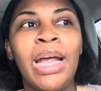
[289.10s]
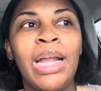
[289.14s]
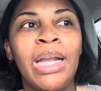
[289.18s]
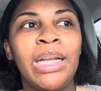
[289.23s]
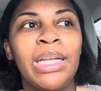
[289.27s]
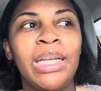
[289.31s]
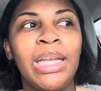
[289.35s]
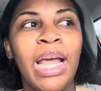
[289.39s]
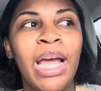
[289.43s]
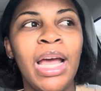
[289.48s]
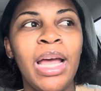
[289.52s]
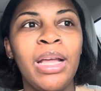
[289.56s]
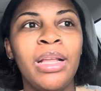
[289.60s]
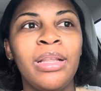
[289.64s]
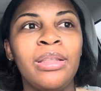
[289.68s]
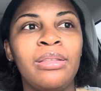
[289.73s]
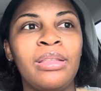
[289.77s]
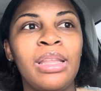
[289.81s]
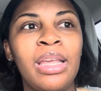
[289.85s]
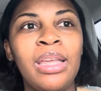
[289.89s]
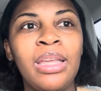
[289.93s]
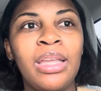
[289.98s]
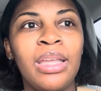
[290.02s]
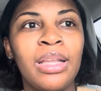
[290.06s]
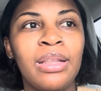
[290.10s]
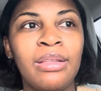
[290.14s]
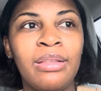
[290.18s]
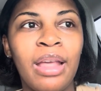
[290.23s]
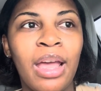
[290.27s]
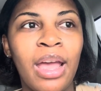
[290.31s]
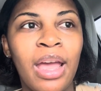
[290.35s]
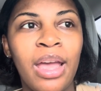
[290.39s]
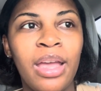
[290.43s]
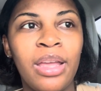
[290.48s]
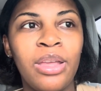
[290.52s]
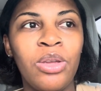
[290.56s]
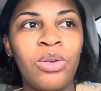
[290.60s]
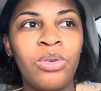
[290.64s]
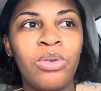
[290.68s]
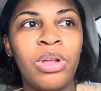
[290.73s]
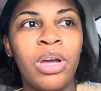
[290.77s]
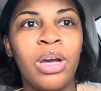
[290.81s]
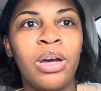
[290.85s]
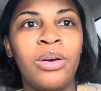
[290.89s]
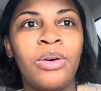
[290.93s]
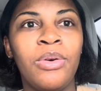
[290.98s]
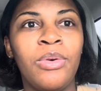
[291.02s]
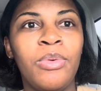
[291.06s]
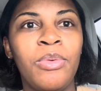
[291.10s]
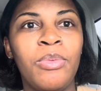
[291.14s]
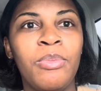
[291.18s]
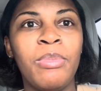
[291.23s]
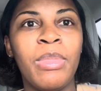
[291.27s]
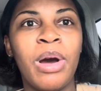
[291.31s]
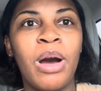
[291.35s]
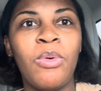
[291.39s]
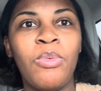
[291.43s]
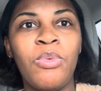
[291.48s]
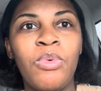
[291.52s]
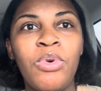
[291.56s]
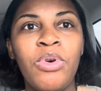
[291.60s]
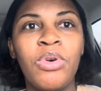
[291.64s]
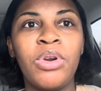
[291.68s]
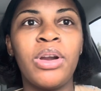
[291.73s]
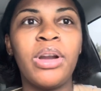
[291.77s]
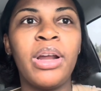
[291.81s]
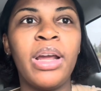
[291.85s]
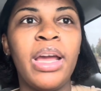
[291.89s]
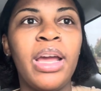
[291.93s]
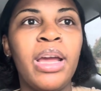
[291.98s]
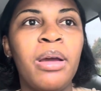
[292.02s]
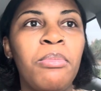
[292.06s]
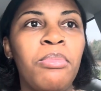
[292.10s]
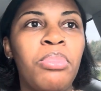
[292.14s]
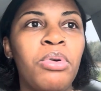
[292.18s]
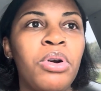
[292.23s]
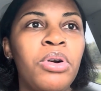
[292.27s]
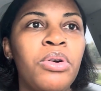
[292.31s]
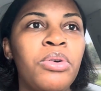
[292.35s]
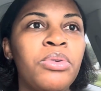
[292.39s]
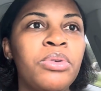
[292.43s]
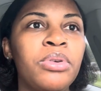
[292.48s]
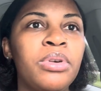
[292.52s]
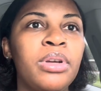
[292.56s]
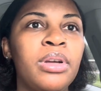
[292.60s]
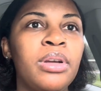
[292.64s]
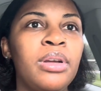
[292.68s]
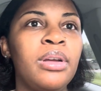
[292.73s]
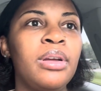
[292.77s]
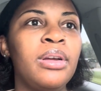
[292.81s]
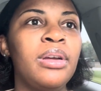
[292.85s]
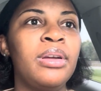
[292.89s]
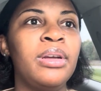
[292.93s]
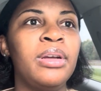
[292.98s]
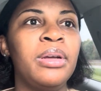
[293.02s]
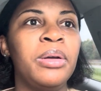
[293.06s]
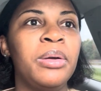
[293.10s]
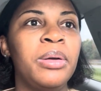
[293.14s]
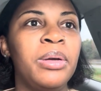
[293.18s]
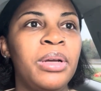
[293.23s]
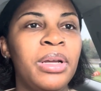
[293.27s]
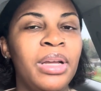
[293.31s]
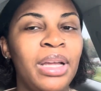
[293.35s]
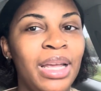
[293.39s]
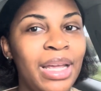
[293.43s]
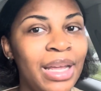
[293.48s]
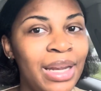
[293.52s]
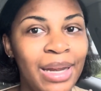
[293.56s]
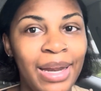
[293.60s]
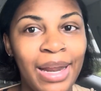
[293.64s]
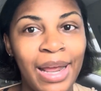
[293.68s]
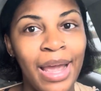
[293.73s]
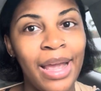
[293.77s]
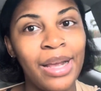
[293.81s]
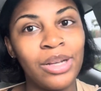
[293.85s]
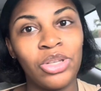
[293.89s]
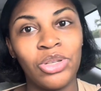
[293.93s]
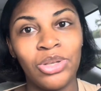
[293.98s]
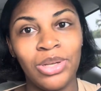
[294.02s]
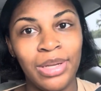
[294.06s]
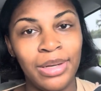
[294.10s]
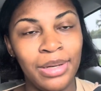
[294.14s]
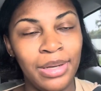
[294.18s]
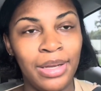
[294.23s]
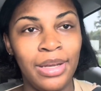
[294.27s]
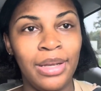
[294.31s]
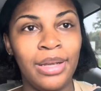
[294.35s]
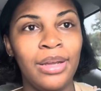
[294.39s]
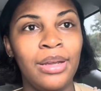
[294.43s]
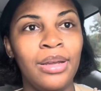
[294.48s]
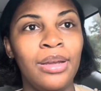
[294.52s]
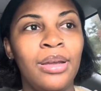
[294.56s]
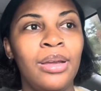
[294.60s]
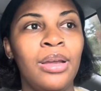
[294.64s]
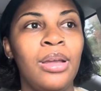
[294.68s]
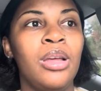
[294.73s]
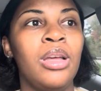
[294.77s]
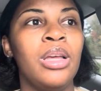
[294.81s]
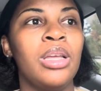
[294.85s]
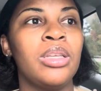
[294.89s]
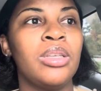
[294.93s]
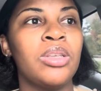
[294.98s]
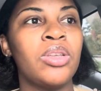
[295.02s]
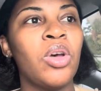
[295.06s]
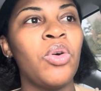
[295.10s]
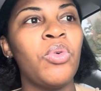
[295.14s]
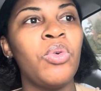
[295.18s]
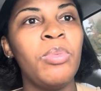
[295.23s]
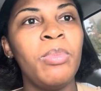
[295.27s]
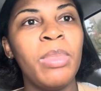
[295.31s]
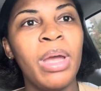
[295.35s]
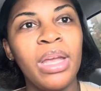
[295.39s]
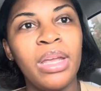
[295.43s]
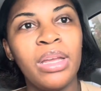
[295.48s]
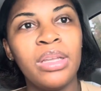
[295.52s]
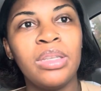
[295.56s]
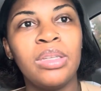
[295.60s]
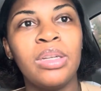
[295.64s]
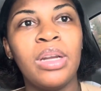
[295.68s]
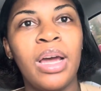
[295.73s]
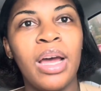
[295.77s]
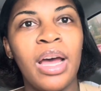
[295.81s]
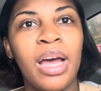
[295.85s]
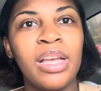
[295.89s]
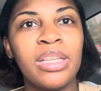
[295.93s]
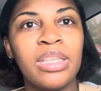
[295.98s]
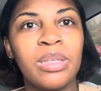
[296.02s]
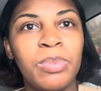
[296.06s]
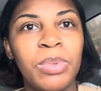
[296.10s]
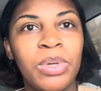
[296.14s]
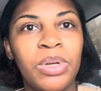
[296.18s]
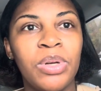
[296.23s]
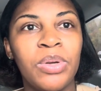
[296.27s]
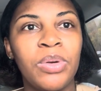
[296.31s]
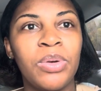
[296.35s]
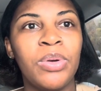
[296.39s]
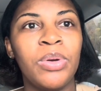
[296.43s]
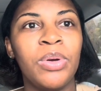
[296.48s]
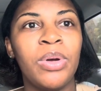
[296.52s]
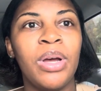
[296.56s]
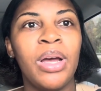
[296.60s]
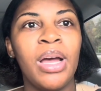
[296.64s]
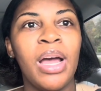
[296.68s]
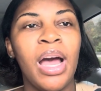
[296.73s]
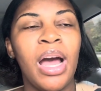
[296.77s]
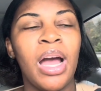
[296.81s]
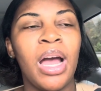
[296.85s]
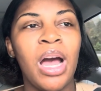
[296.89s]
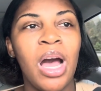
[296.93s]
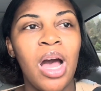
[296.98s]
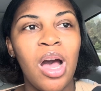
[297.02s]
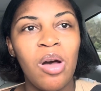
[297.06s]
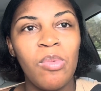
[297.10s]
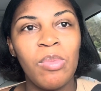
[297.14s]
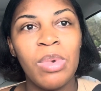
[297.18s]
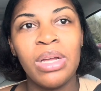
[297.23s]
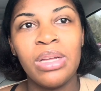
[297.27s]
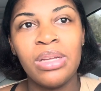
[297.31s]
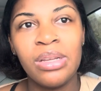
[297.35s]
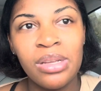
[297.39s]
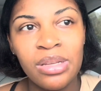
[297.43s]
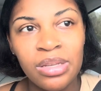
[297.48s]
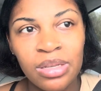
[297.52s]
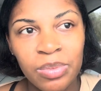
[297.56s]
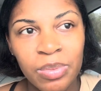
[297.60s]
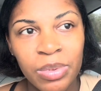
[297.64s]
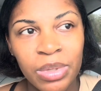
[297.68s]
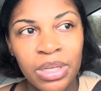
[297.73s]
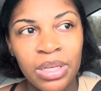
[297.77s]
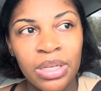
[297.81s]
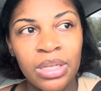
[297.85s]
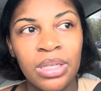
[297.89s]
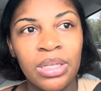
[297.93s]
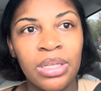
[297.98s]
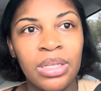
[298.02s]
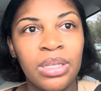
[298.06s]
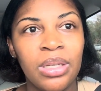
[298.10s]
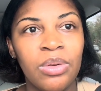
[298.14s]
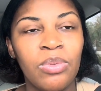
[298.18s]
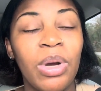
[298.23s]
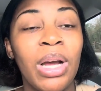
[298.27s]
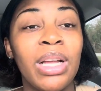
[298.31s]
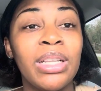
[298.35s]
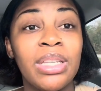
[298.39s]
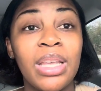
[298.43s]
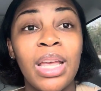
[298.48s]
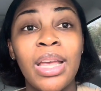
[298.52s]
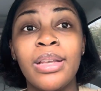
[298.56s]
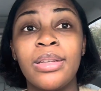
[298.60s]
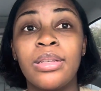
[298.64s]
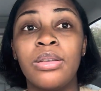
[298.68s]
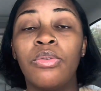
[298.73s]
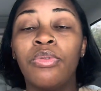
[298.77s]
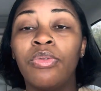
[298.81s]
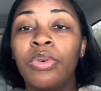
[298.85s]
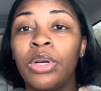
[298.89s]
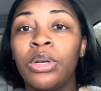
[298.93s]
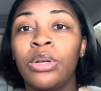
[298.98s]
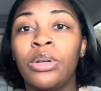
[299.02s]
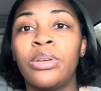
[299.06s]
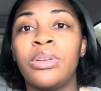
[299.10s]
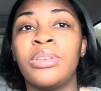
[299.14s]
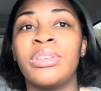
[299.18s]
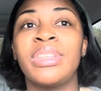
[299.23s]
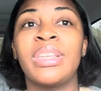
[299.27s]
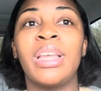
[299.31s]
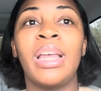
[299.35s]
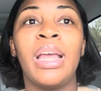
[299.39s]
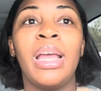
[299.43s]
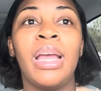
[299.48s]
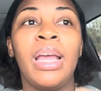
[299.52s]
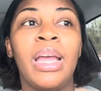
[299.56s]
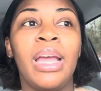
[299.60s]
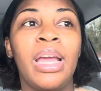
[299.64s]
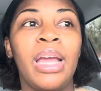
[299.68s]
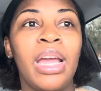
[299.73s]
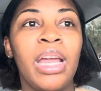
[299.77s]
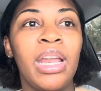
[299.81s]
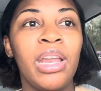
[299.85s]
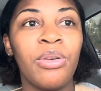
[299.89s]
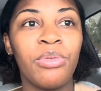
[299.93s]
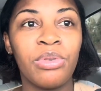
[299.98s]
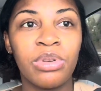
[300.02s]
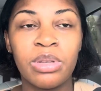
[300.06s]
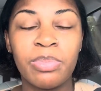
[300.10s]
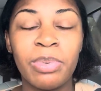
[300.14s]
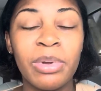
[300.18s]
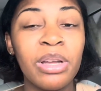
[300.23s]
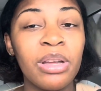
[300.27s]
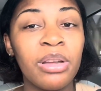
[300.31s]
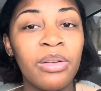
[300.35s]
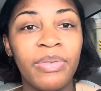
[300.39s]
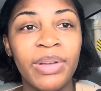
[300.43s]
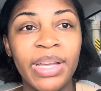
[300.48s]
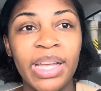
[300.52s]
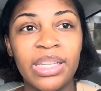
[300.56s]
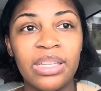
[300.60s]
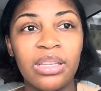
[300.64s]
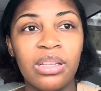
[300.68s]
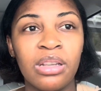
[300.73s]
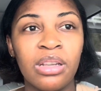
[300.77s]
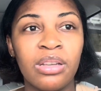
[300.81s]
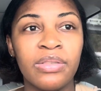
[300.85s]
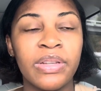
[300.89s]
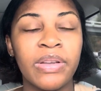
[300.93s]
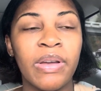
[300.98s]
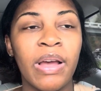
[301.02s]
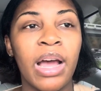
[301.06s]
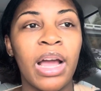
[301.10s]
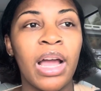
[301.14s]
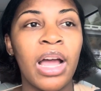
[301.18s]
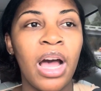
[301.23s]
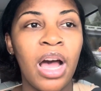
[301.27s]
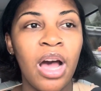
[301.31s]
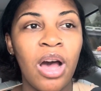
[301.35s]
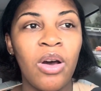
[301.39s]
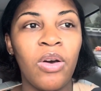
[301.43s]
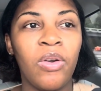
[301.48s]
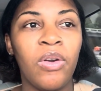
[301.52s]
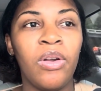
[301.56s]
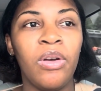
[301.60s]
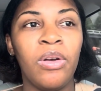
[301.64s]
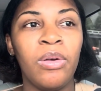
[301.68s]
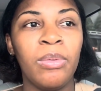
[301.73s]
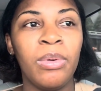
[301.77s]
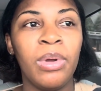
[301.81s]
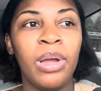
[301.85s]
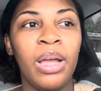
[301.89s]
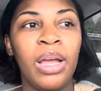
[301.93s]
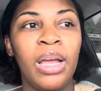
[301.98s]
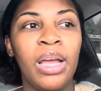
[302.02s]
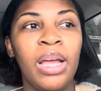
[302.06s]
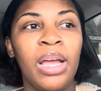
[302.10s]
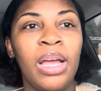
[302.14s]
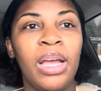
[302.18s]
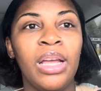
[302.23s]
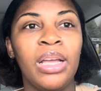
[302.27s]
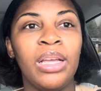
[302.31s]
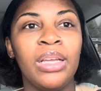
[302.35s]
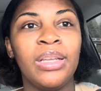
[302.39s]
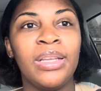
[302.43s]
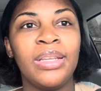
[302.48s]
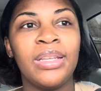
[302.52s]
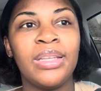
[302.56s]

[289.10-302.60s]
not thinking that, you know, my water had broke, and it actually did. So we make it to the hospital. I call my husband. Well, I text him first, he didn't respond fast enough, so I called him.